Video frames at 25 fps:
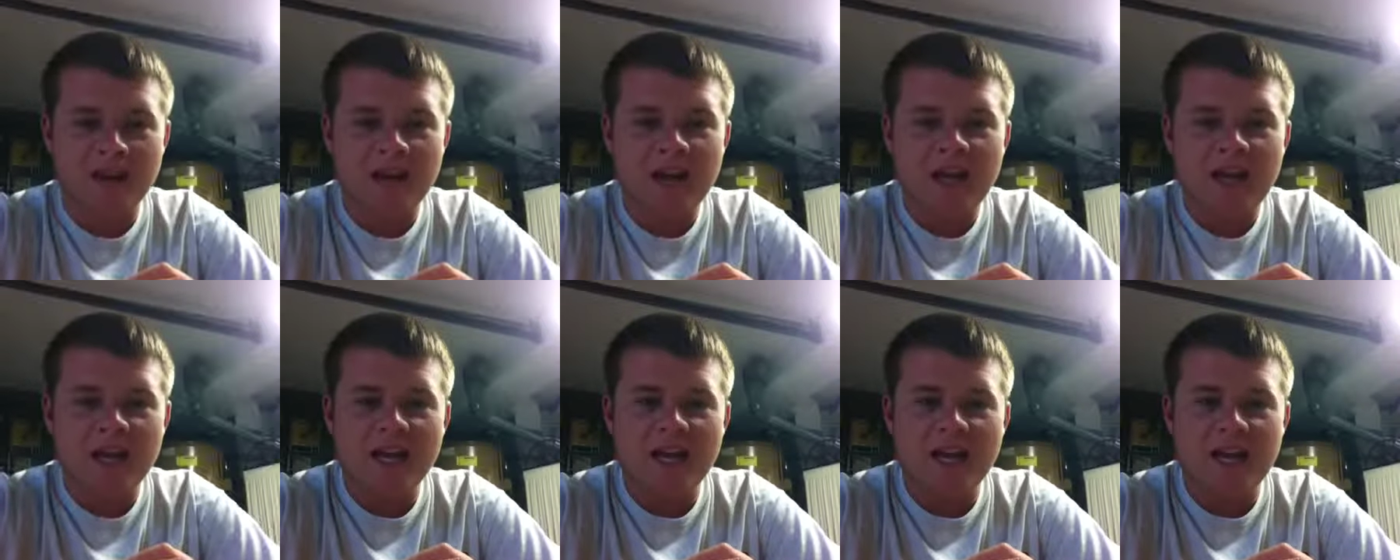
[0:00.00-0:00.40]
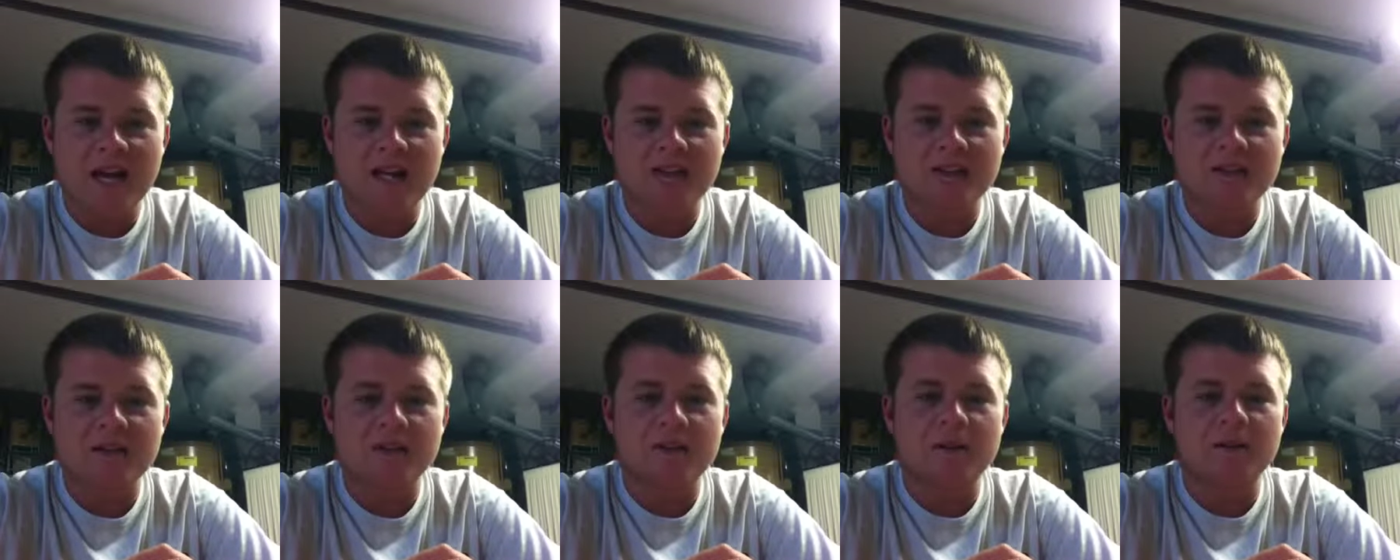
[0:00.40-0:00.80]
Hey
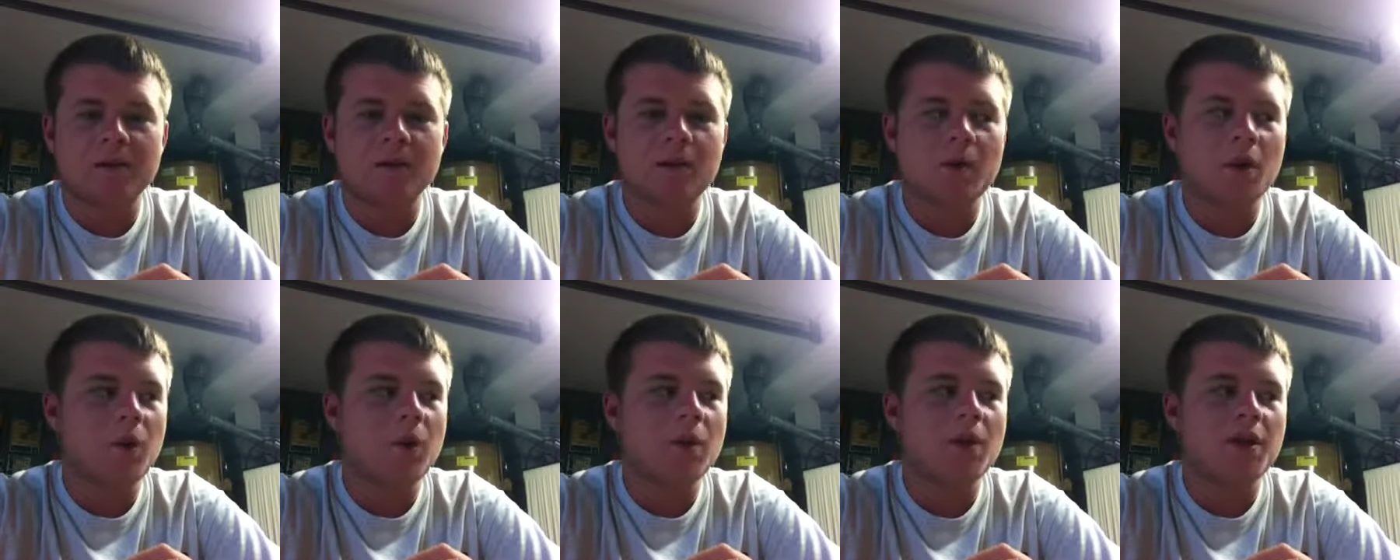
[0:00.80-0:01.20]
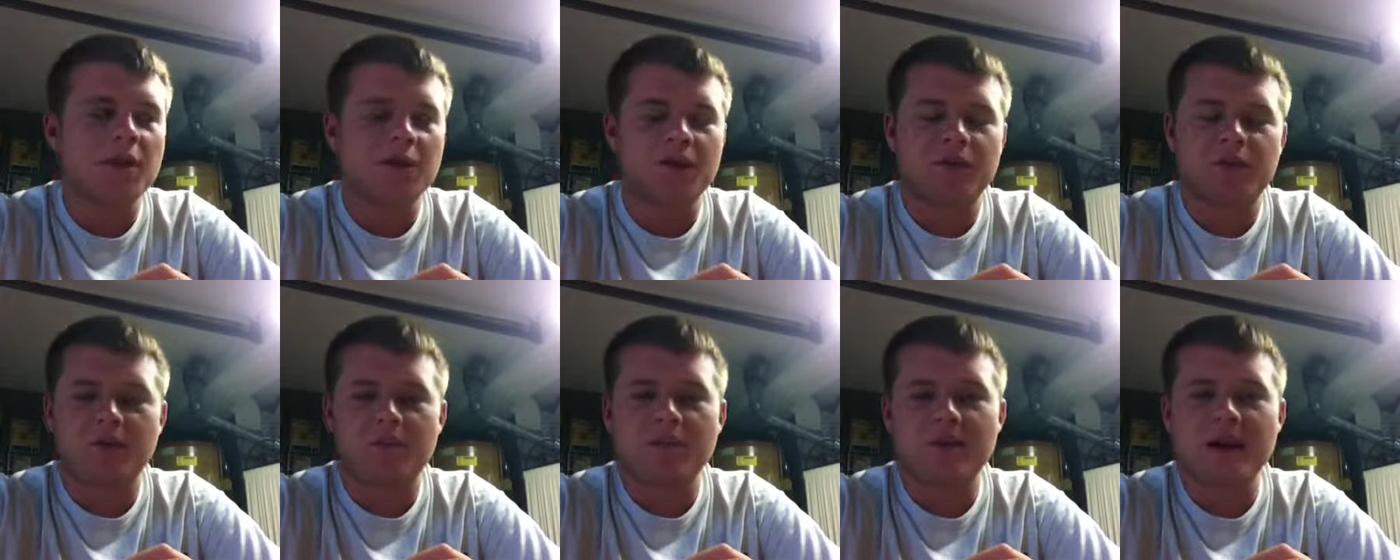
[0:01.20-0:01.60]
guys, Cole
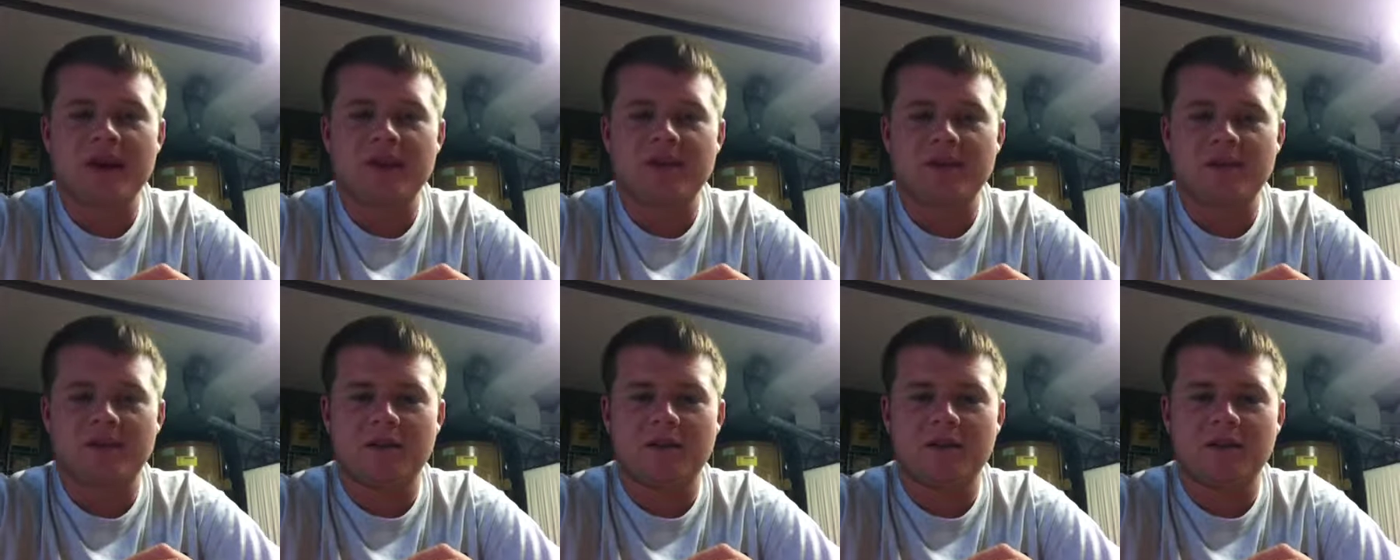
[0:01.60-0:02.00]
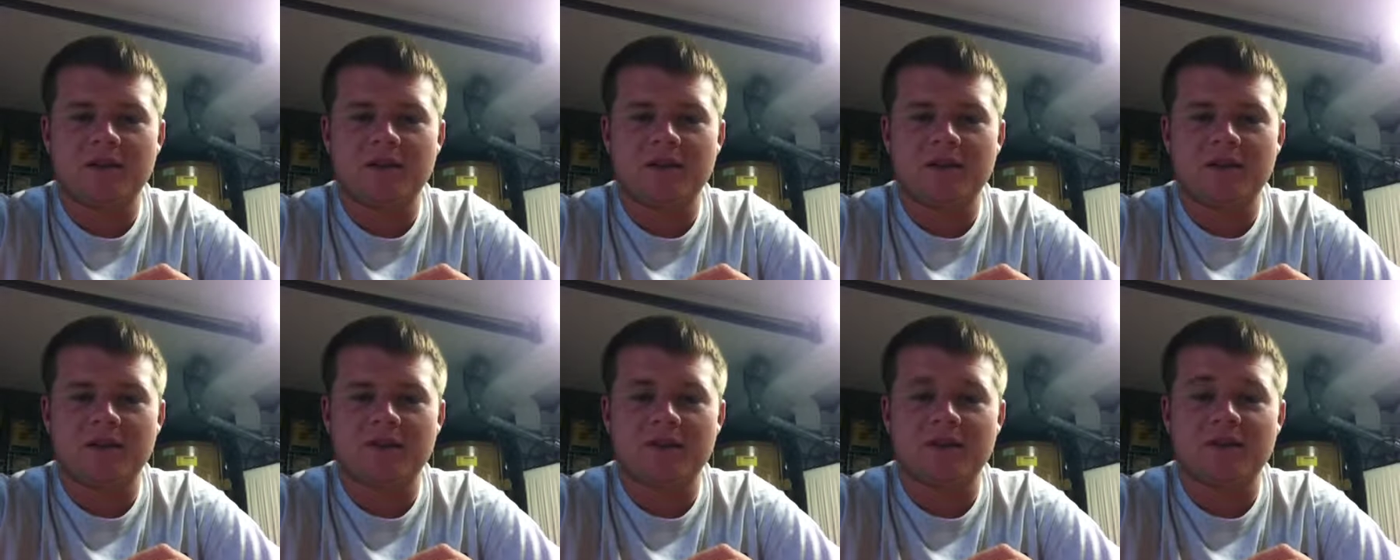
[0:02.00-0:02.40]
Willis from Radisson
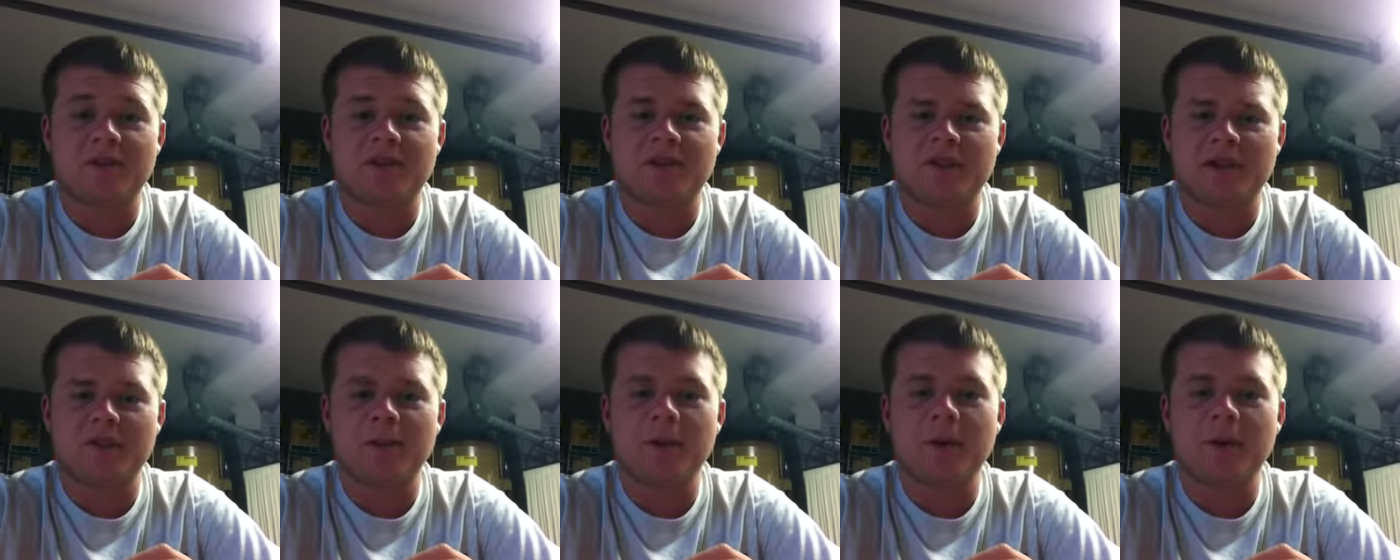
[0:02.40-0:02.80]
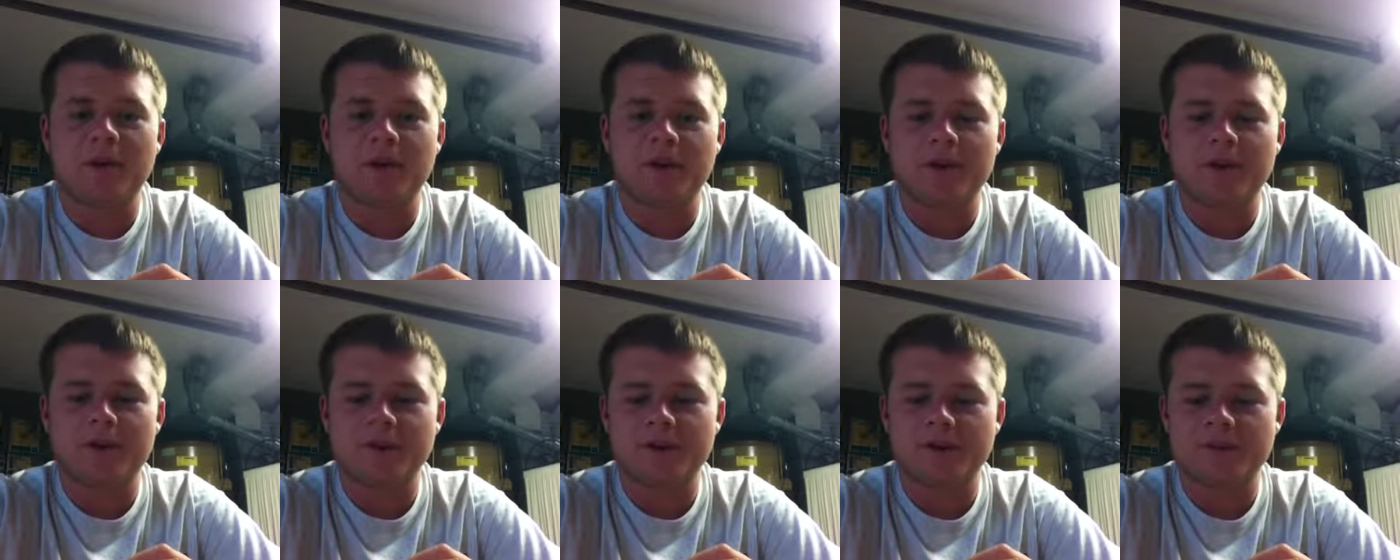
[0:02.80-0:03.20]
Adventures and Team
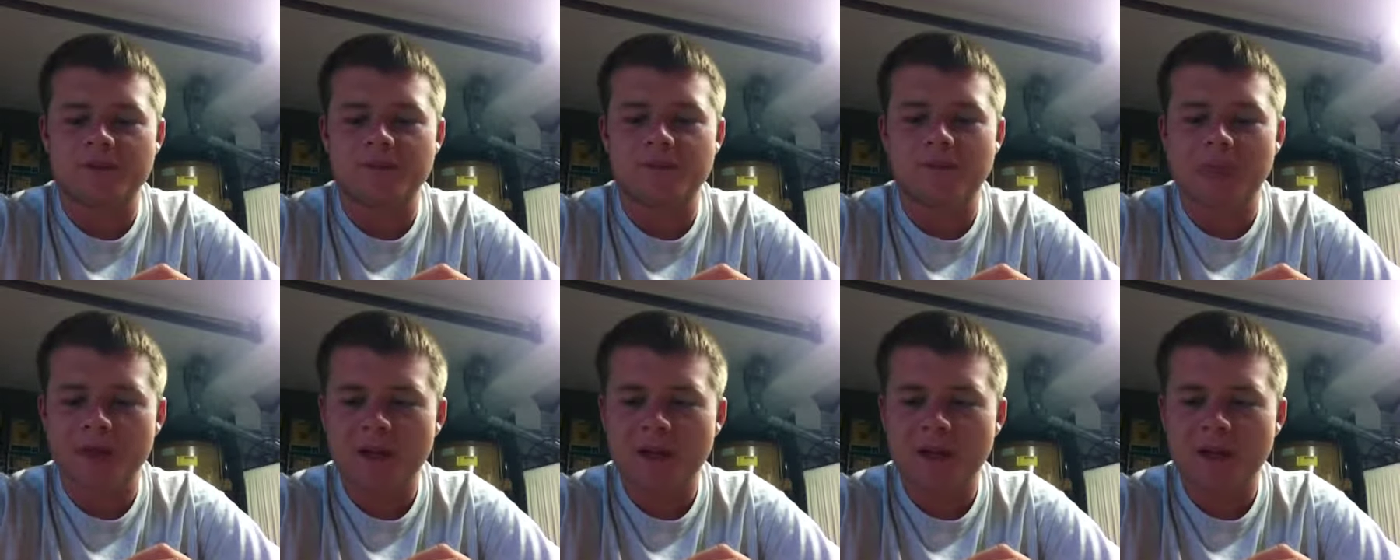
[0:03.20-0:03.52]
Hookerz.